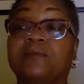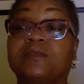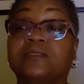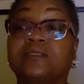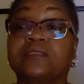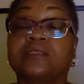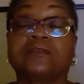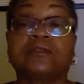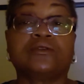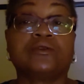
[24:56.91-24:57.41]
It's,
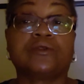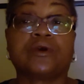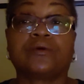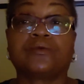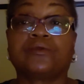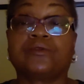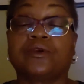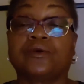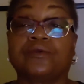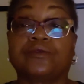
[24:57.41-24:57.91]
you know,
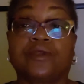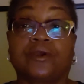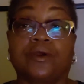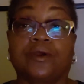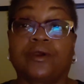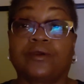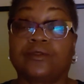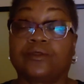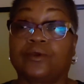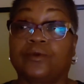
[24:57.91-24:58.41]

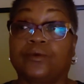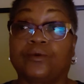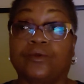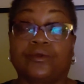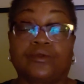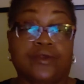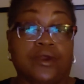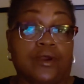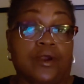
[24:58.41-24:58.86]
the